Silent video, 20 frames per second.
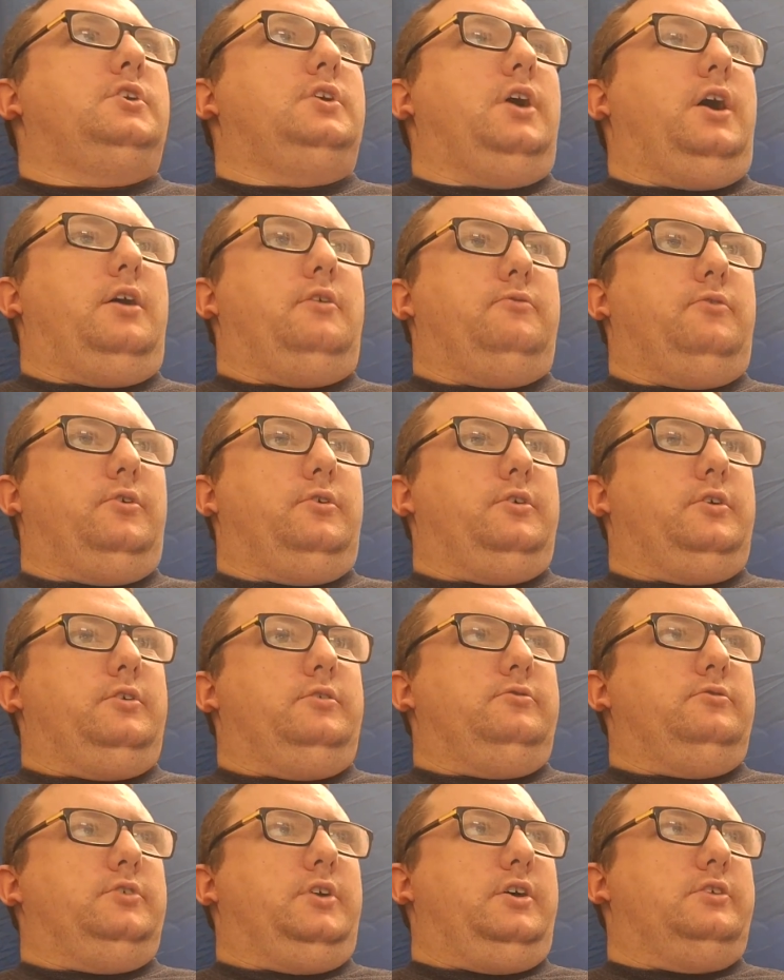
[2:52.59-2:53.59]
I thought
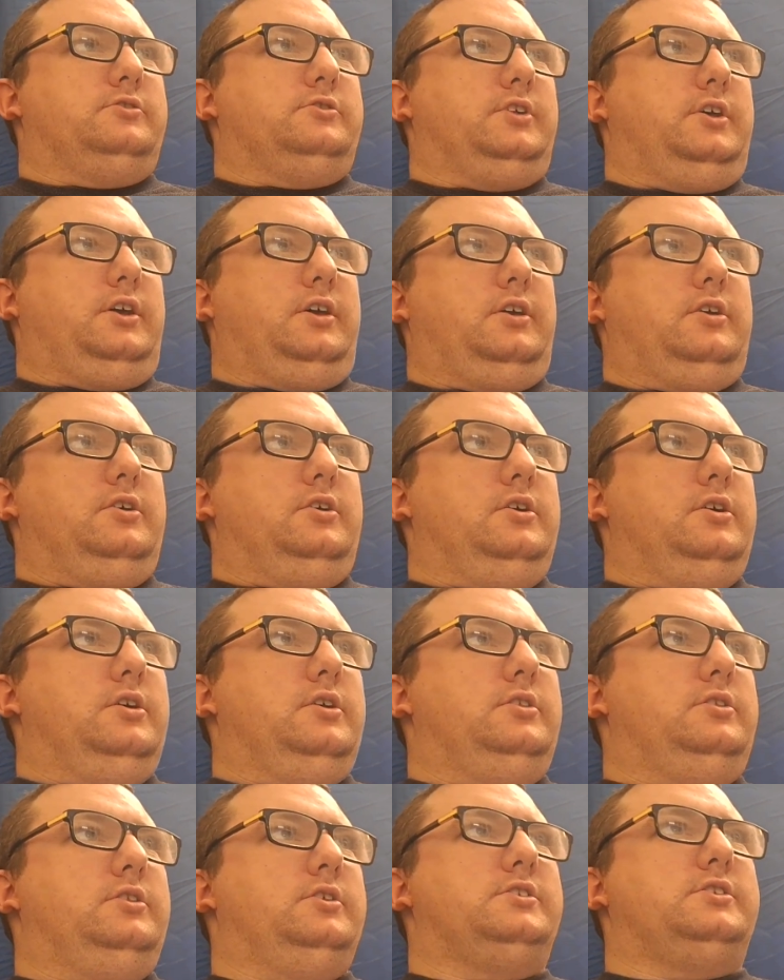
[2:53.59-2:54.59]
his like
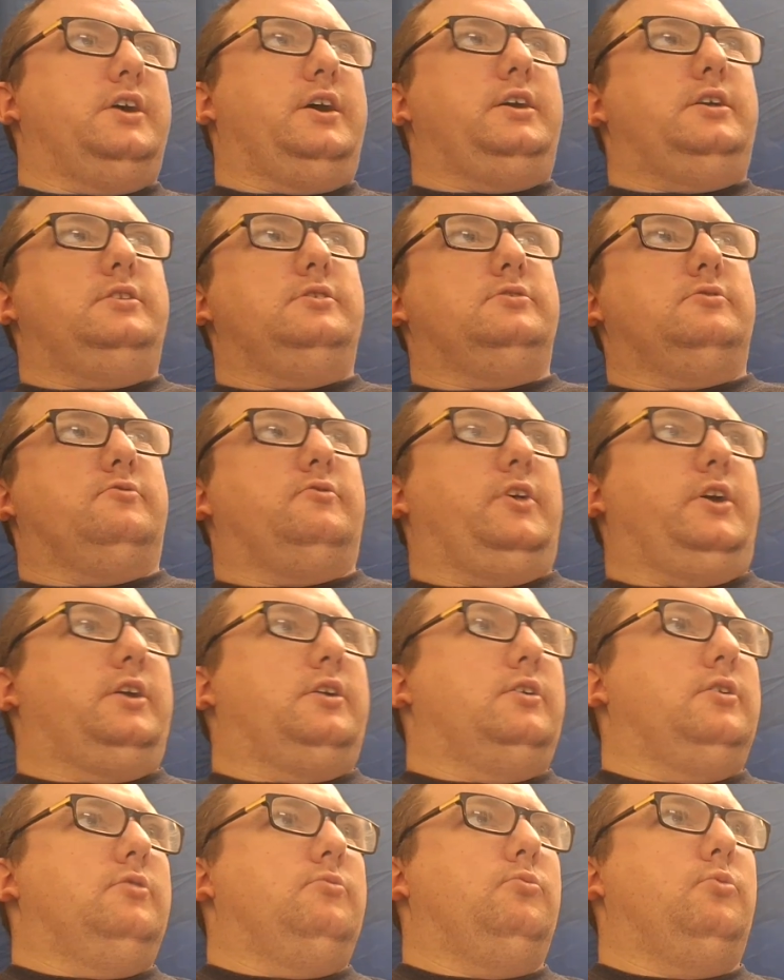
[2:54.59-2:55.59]
designs of like
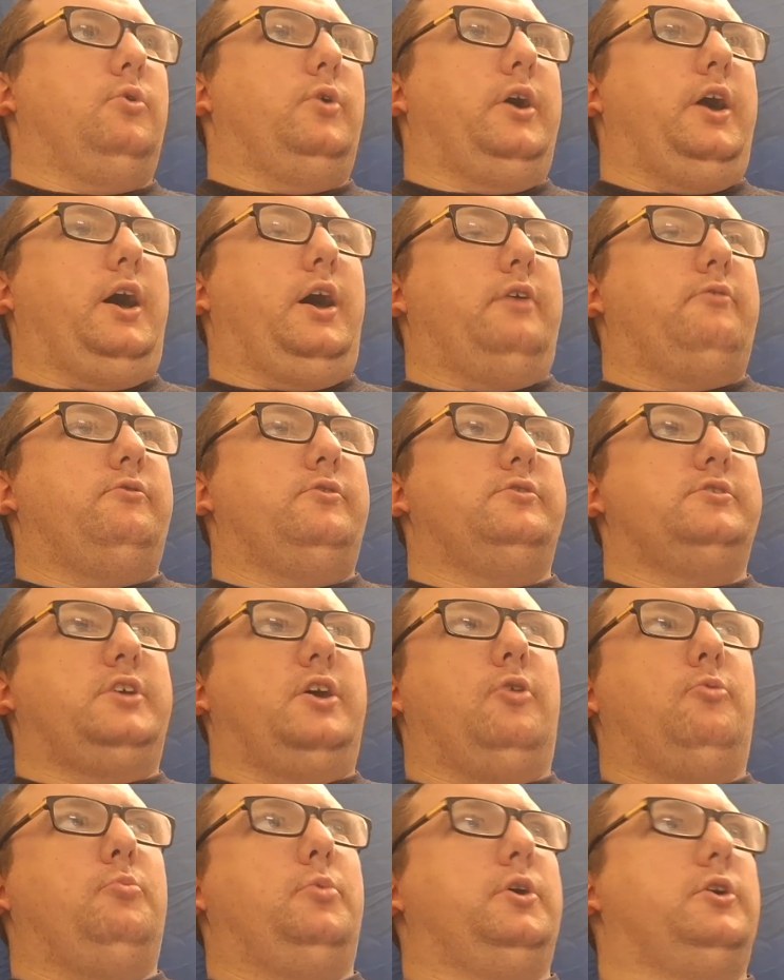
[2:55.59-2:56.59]
what how he's
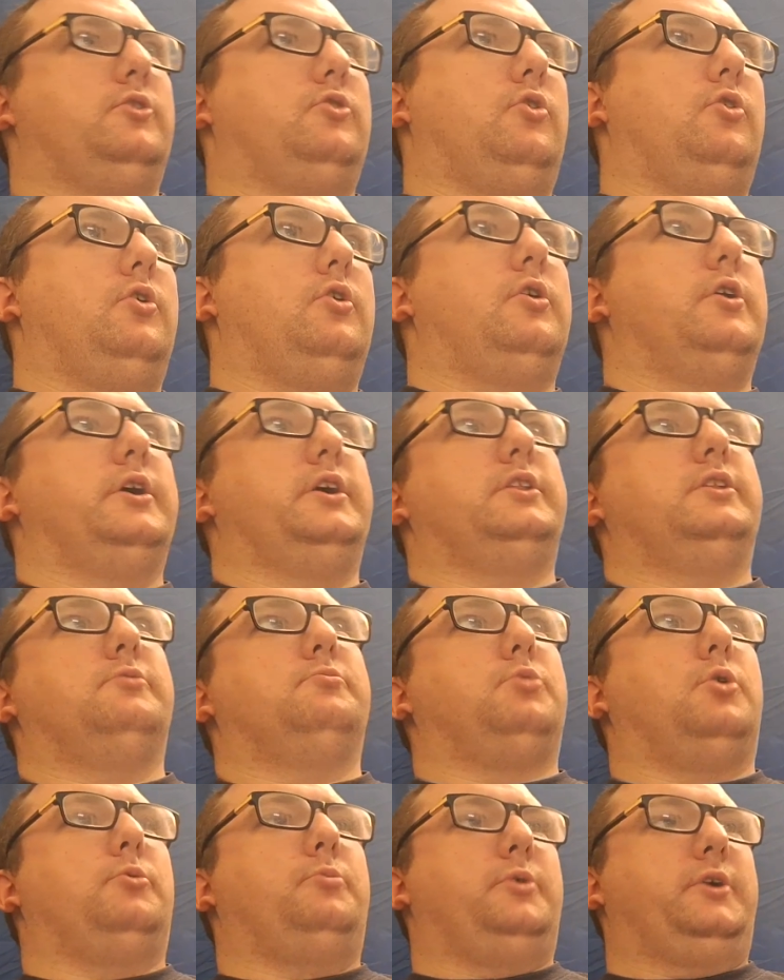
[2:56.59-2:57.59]
helping Kong and the
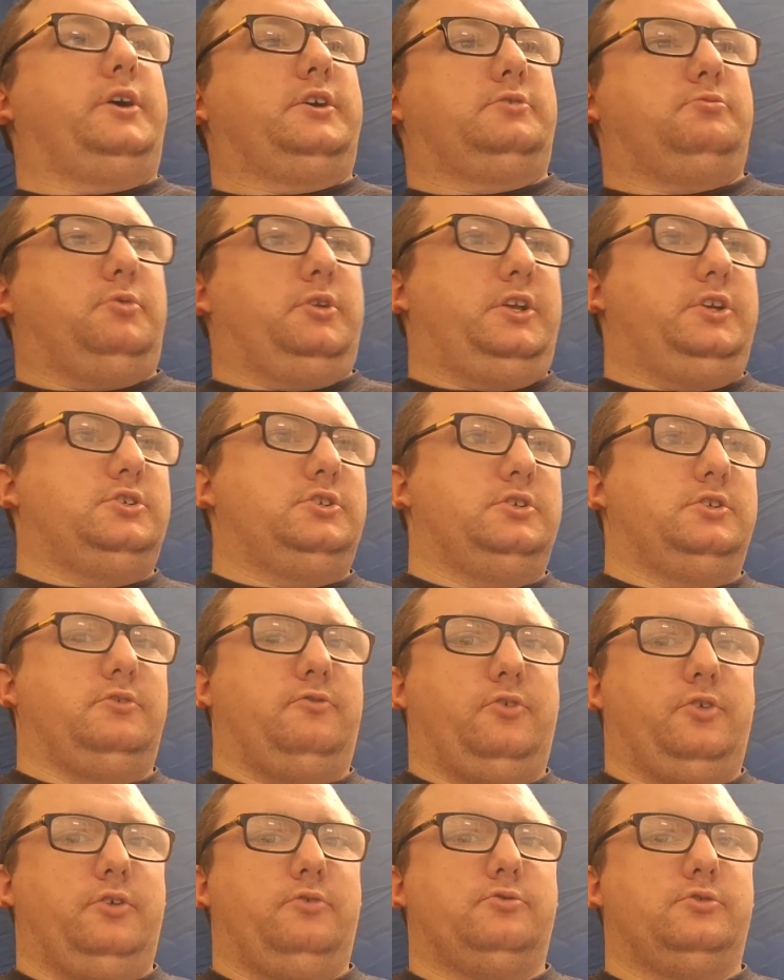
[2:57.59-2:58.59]
proper explanations. I
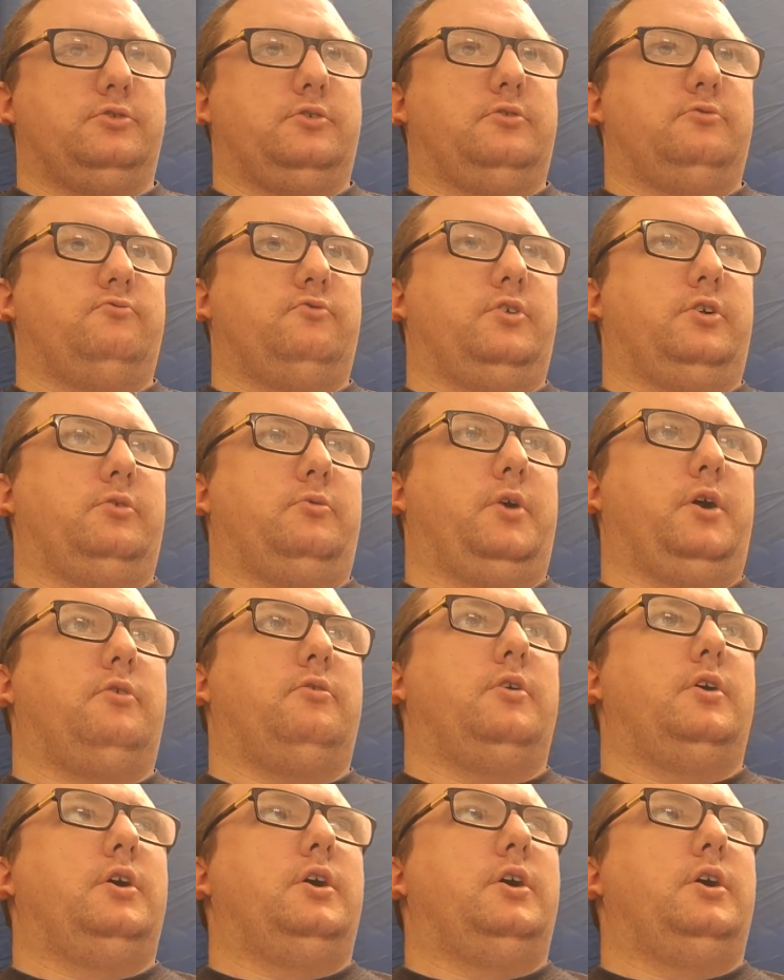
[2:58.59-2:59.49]
thought it was done really well.